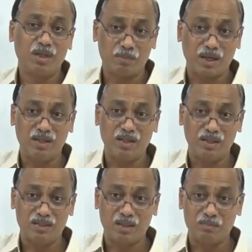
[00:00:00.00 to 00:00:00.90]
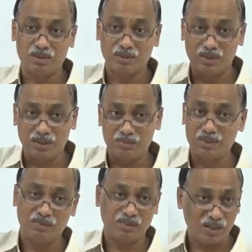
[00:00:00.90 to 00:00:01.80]
and practical examples of
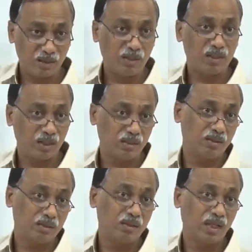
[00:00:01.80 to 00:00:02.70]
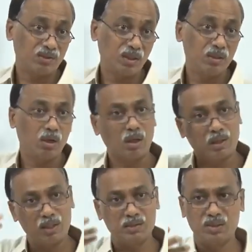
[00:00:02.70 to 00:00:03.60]
intermediate final, but then naturally in the
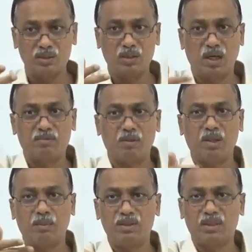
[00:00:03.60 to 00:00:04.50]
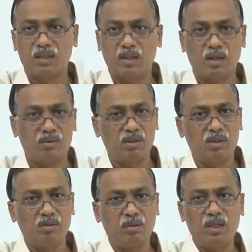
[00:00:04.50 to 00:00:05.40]
organization after becoming chartered accountant
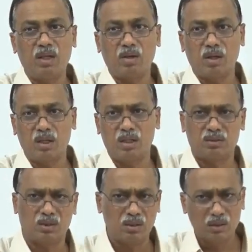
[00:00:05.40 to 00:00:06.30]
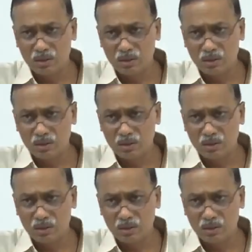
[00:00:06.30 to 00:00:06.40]
you will be in an organization.